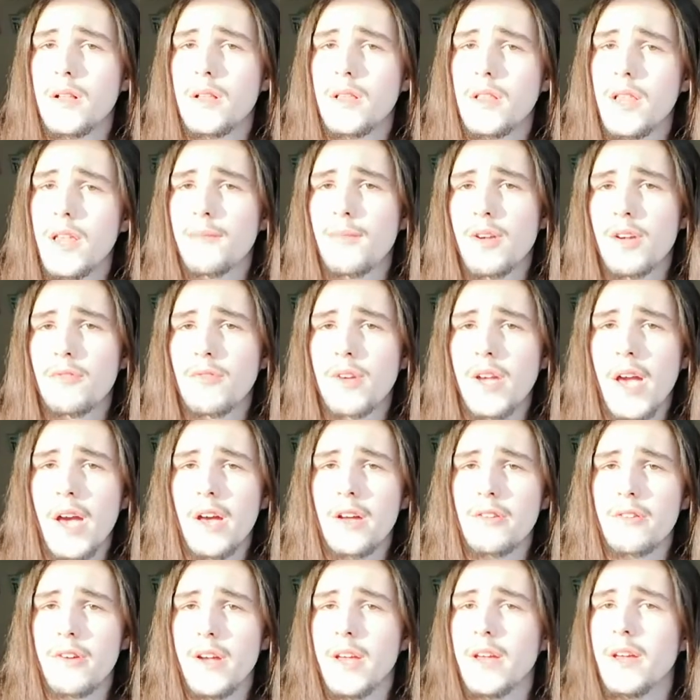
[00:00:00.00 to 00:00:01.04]
Let me
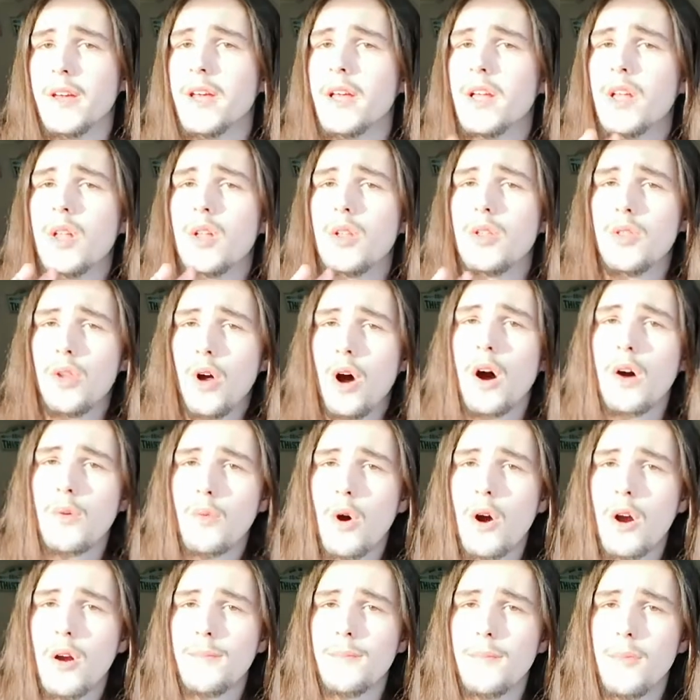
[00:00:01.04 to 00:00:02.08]
reiterate, not a
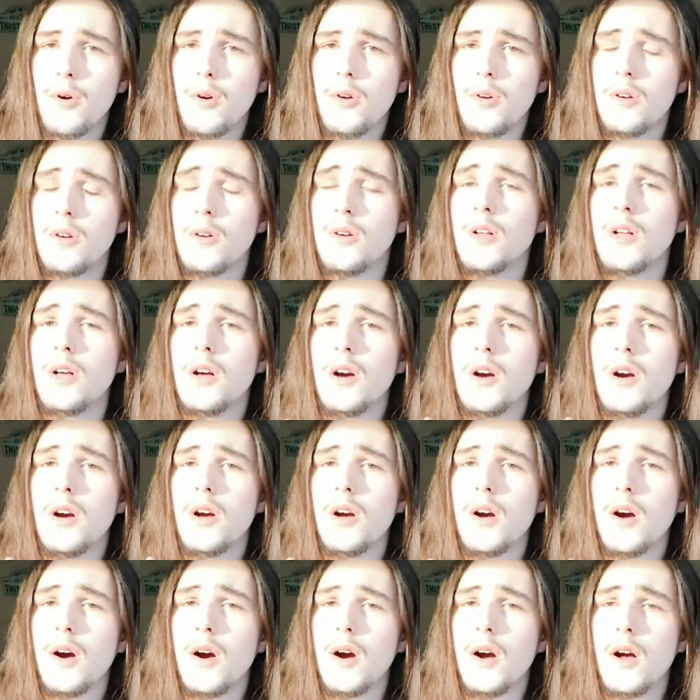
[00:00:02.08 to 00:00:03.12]
warm bowl,
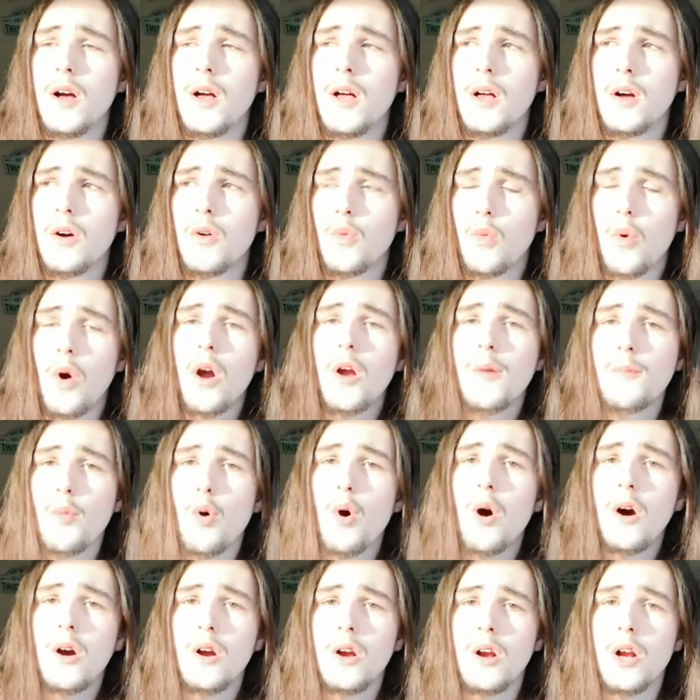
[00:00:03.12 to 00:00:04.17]
warm
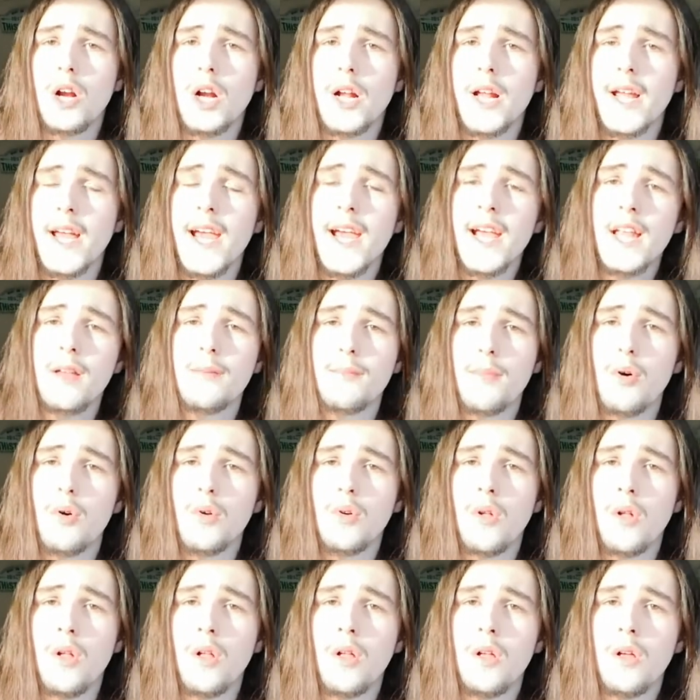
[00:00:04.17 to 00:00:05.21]
water in a
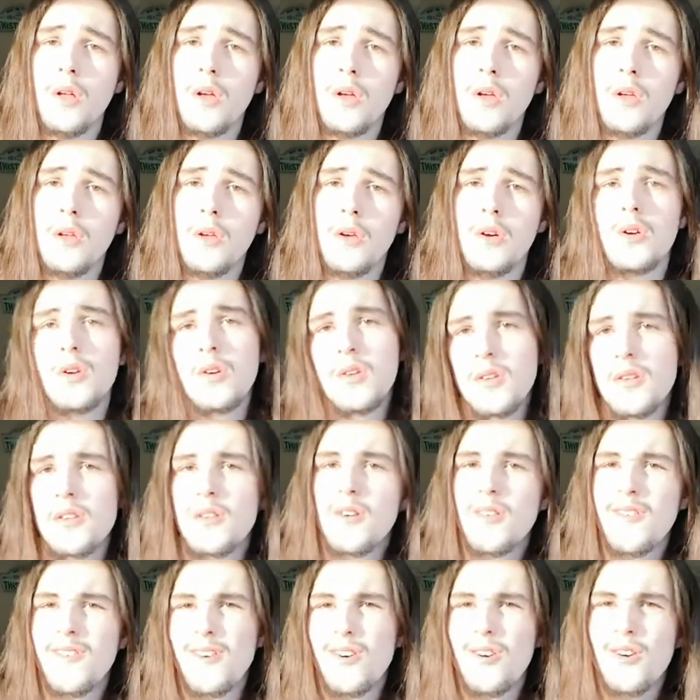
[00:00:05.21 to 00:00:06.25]
bowl.
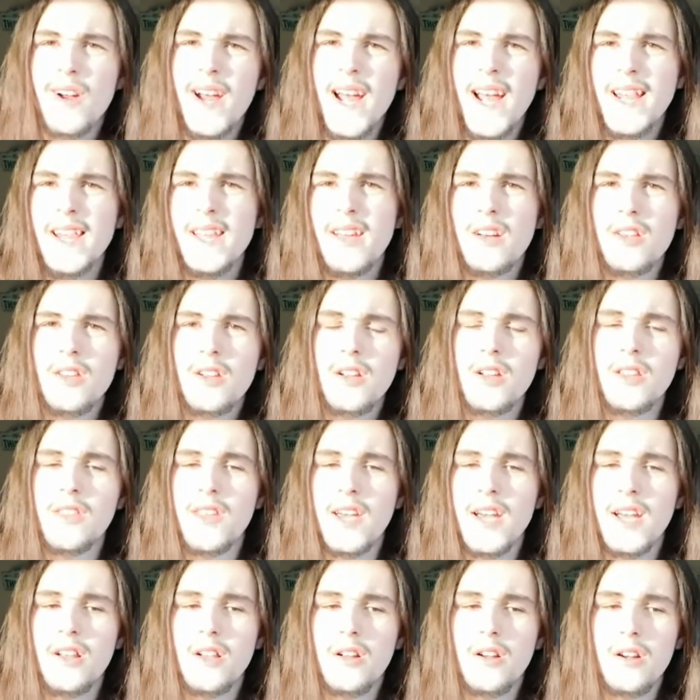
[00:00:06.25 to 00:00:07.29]
Or any other
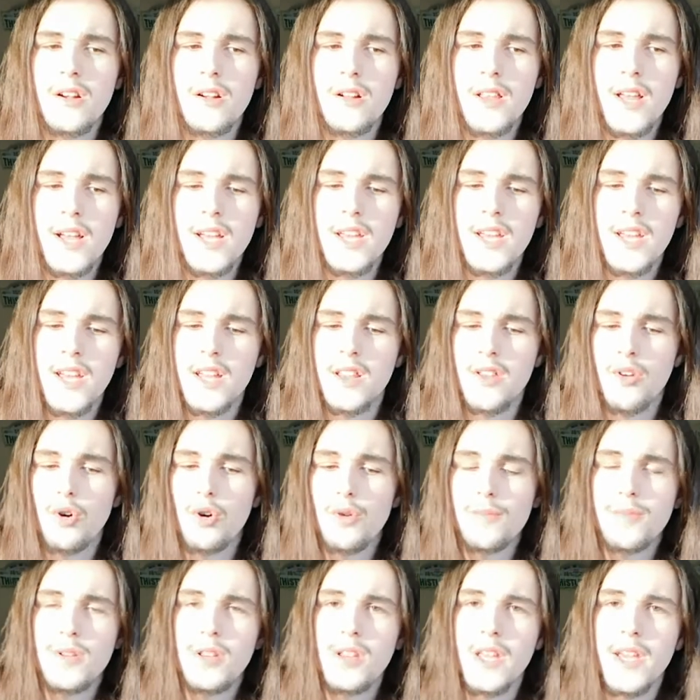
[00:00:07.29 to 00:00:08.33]
container that you can
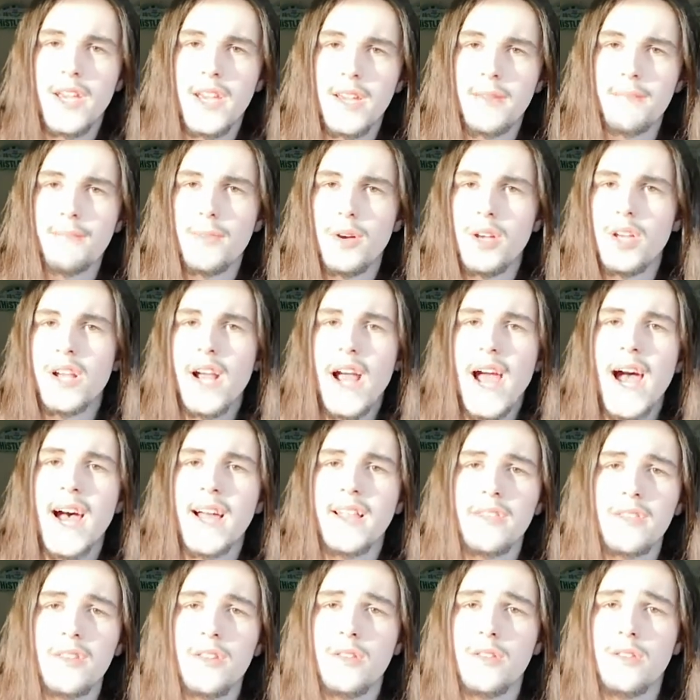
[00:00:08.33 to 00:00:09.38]
openly put your
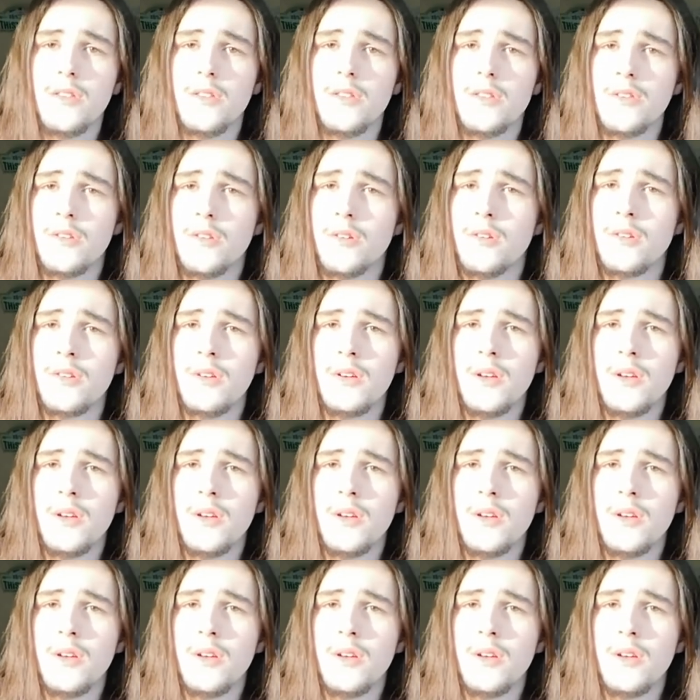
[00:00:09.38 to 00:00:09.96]
hand into.